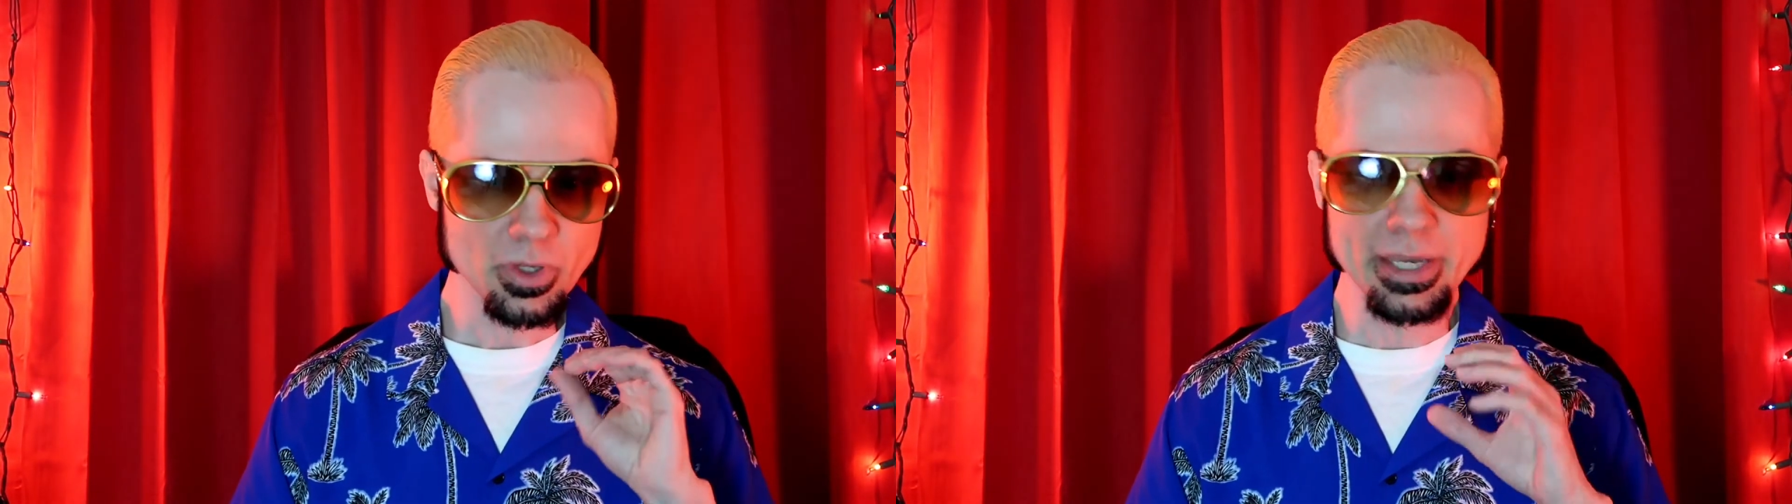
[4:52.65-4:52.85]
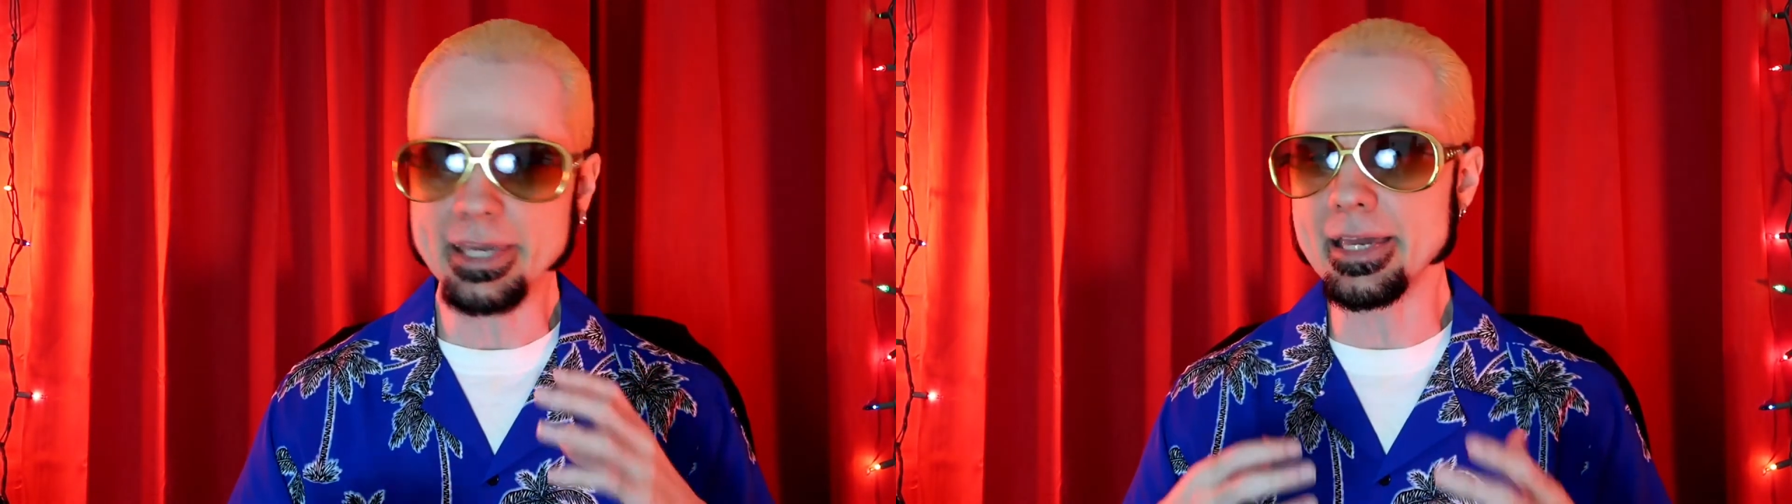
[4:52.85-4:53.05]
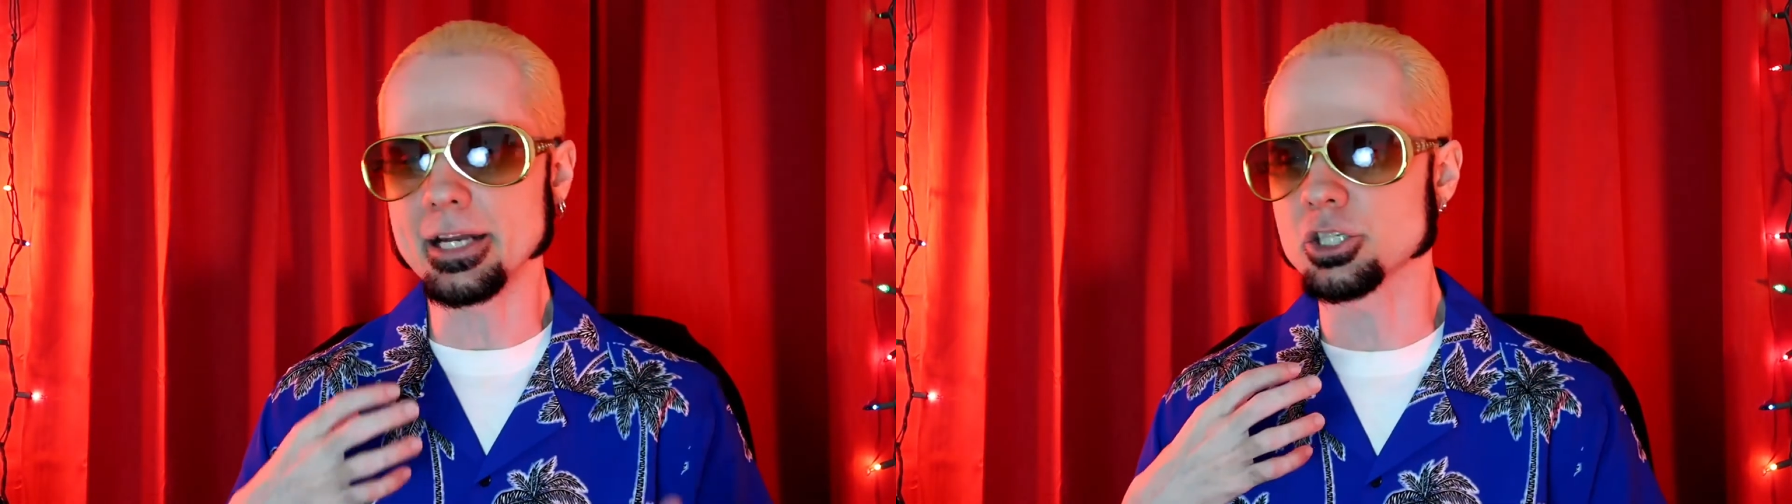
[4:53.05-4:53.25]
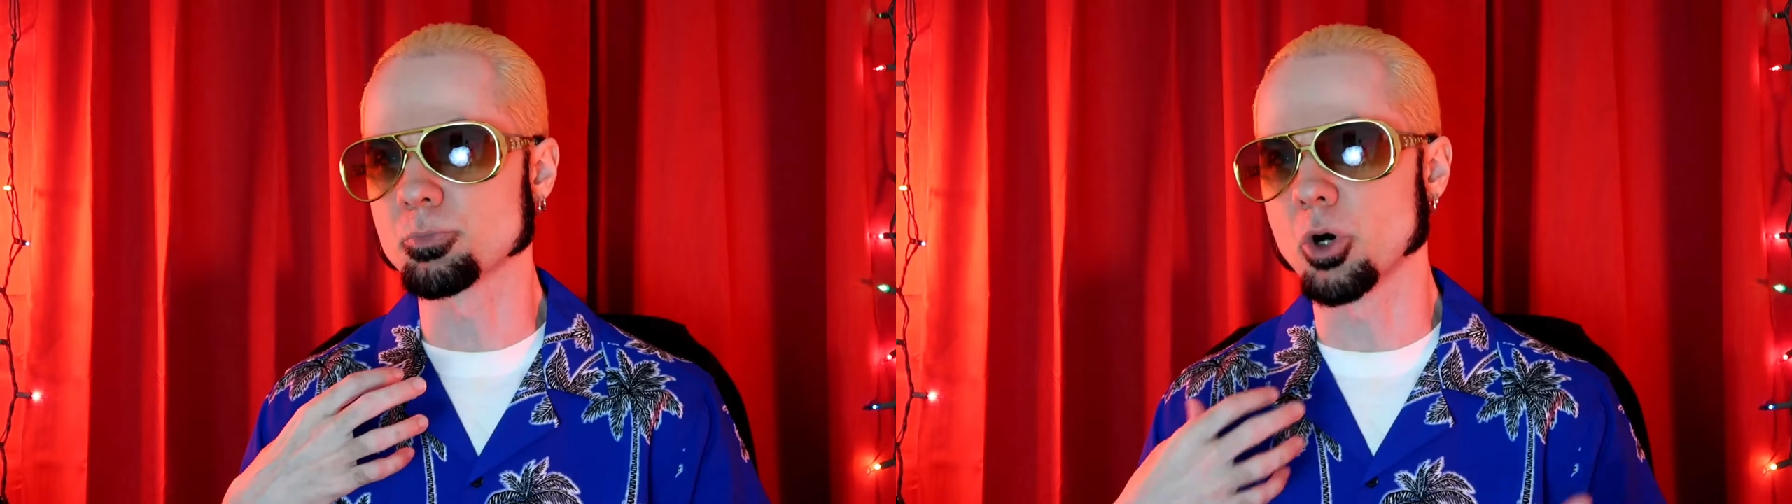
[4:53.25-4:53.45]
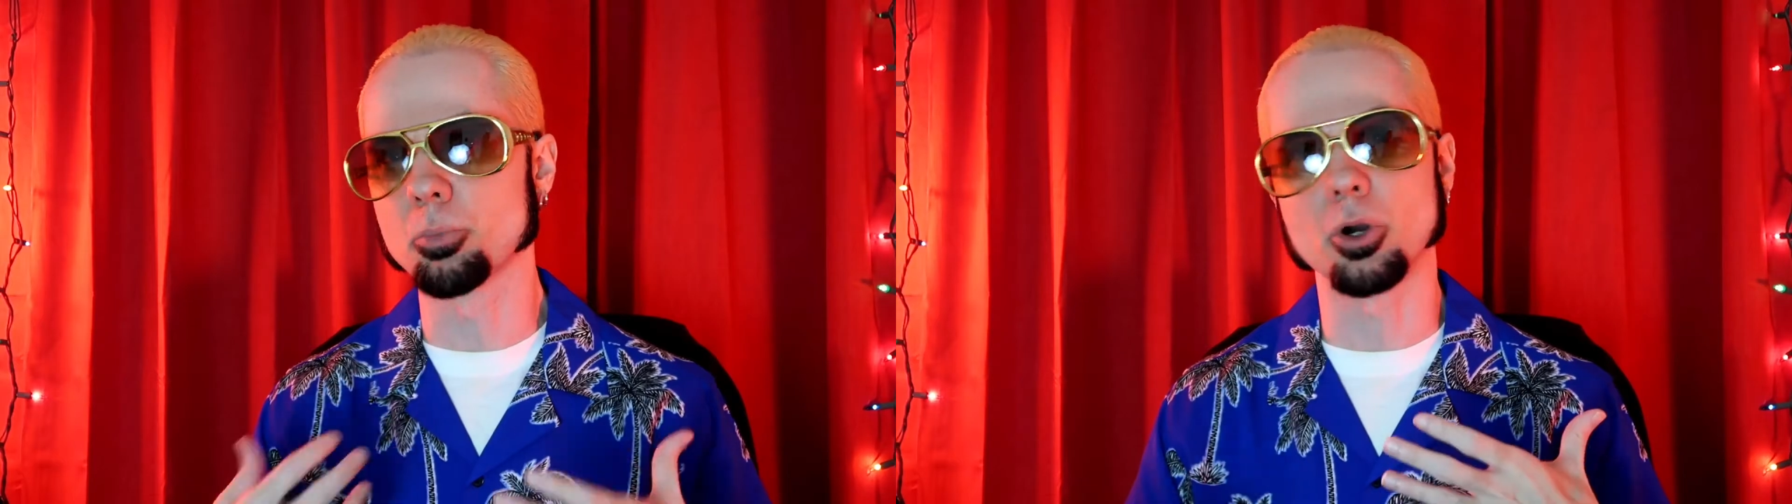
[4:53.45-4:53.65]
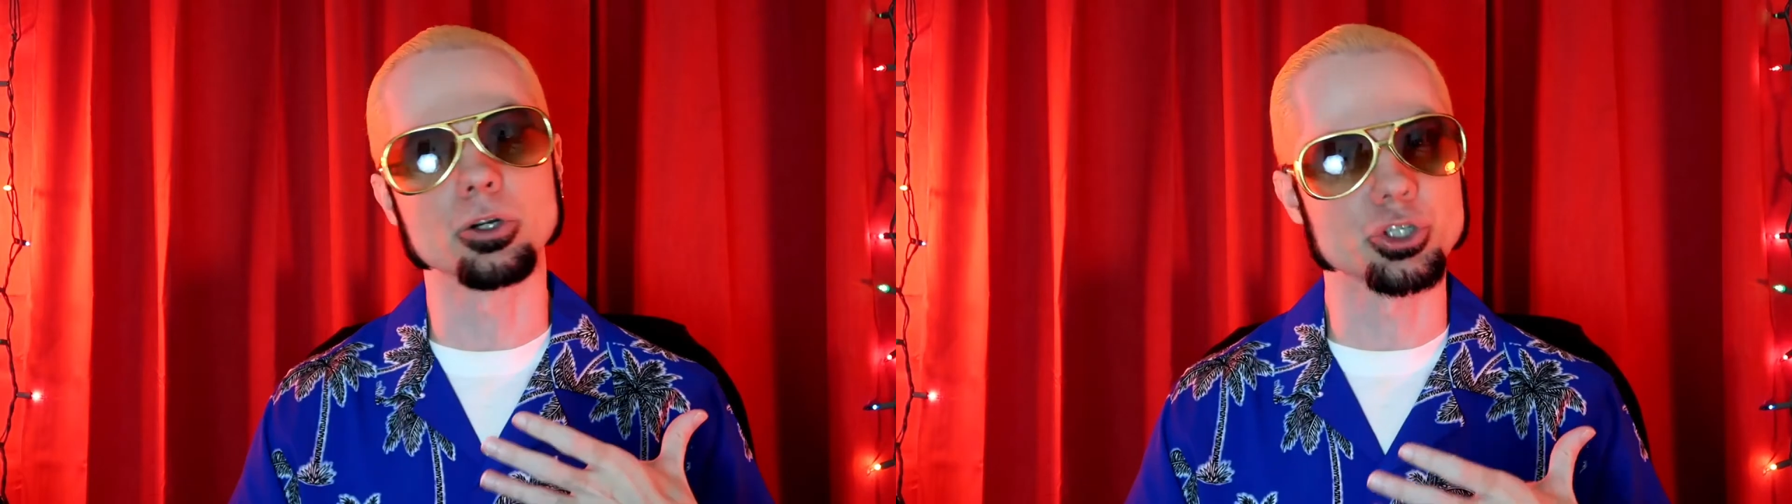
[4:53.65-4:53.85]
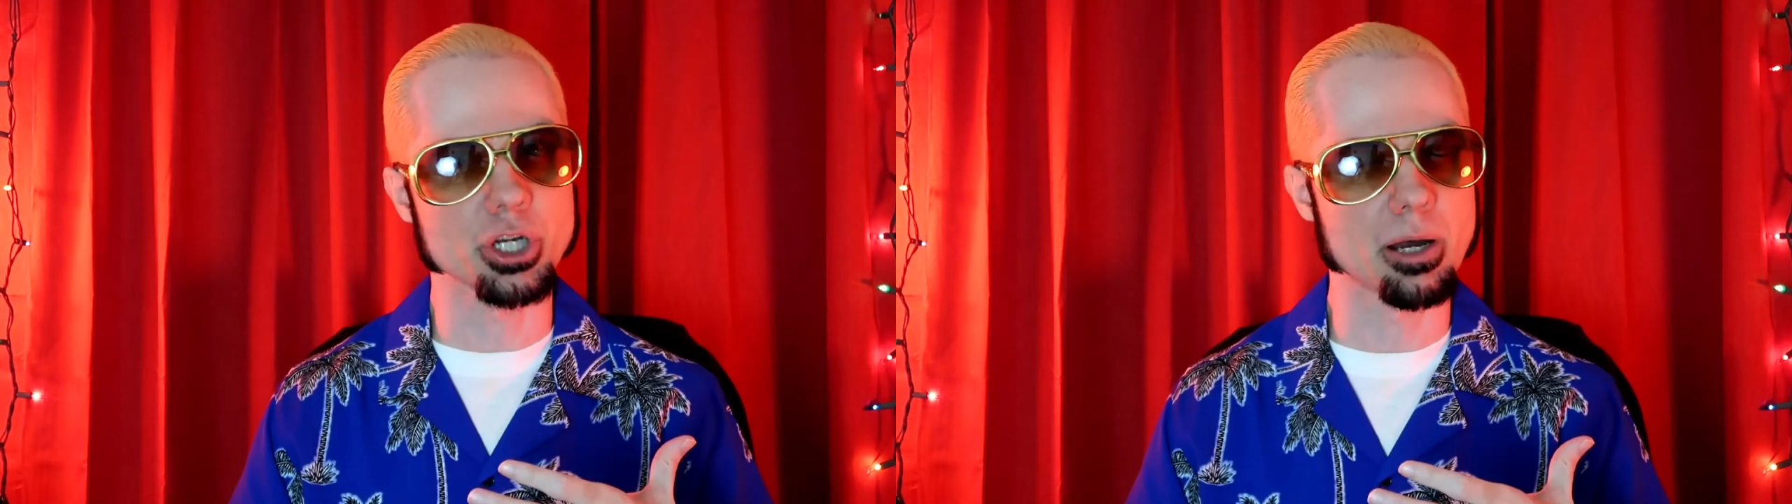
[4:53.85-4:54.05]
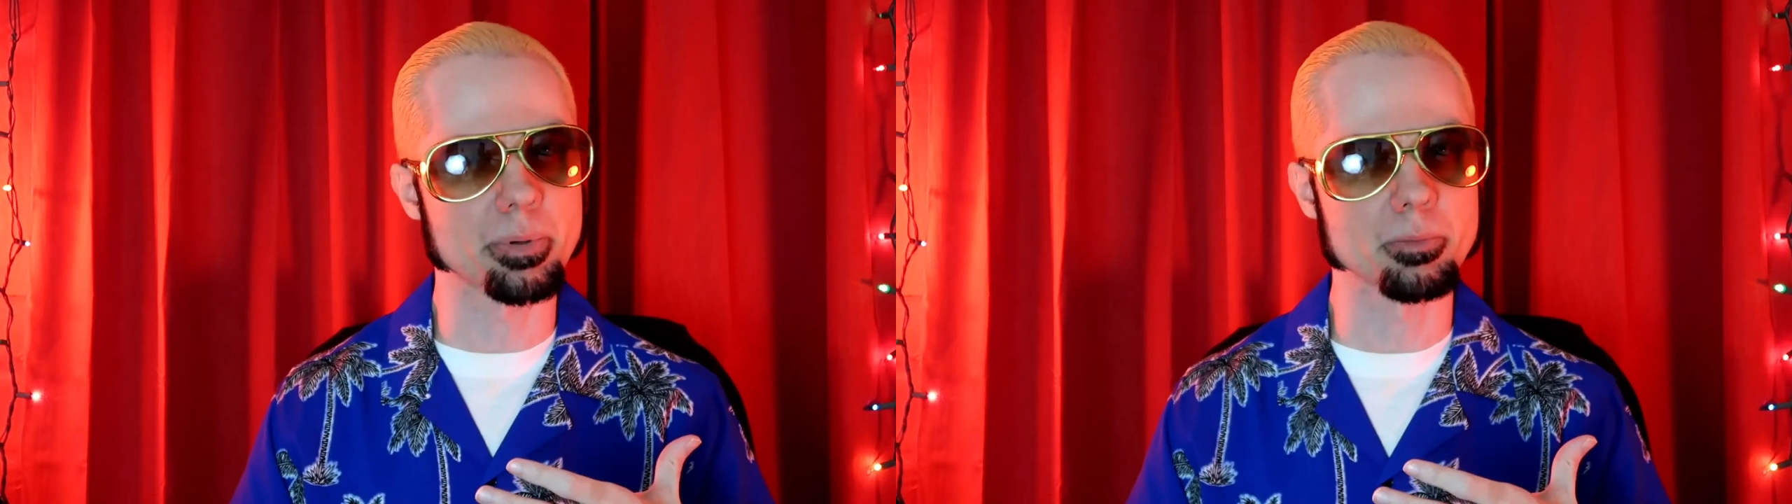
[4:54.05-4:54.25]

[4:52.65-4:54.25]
He had a small part in Shopping